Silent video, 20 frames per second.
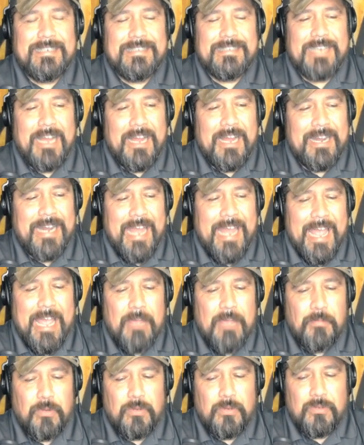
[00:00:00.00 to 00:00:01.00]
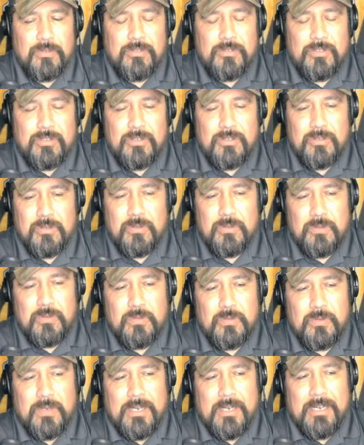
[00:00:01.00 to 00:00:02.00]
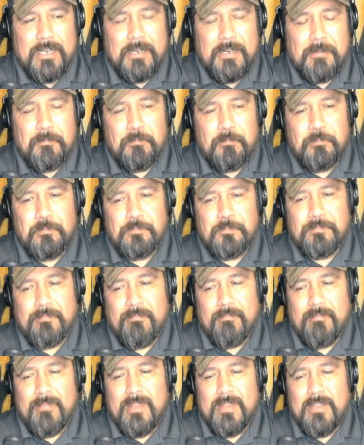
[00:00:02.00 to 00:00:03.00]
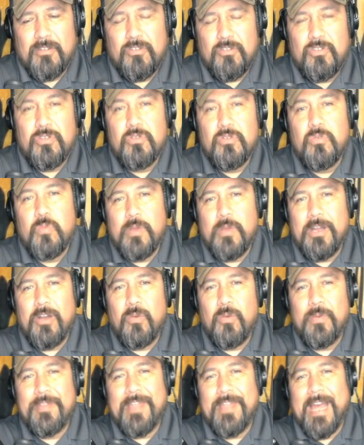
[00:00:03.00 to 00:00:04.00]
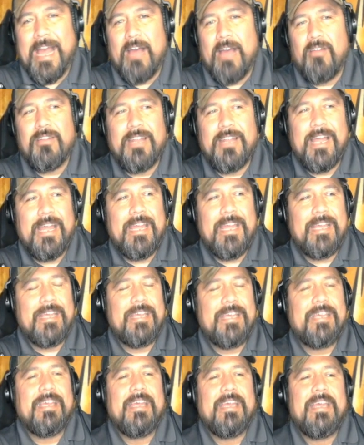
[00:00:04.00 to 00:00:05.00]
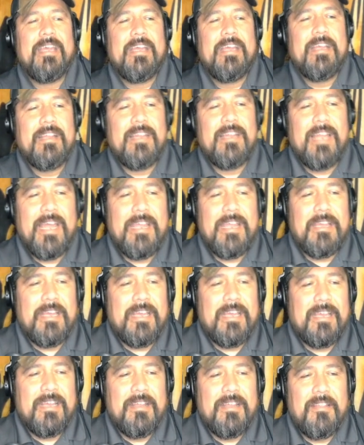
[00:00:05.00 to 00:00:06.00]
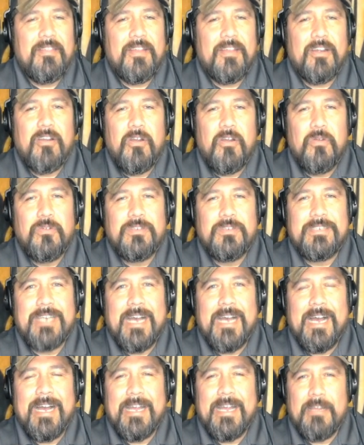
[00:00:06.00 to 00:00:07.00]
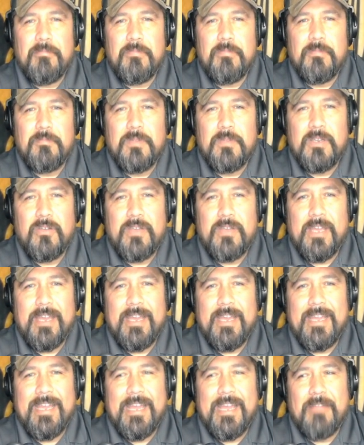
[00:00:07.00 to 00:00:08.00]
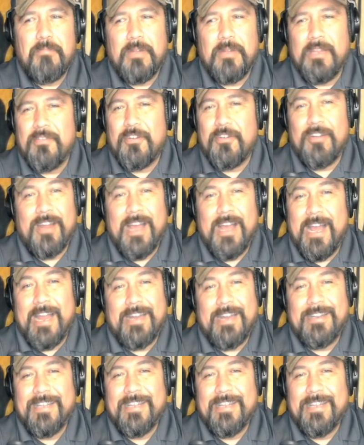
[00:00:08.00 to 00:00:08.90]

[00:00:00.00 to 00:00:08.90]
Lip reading: unable to do well without like their own time. Okay, and believe it or not,